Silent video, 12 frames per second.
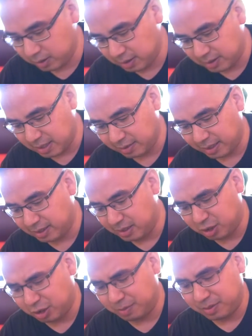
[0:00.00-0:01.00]
instead of like these
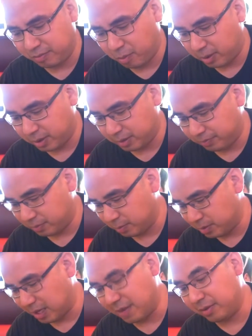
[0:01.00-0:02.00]
strips of pork,
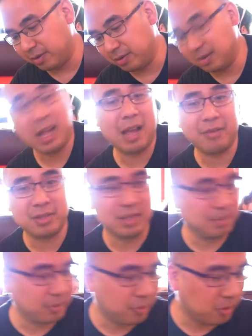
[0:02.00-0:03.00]
which I haven't
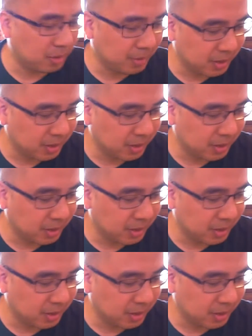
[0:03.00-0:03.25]
seen before.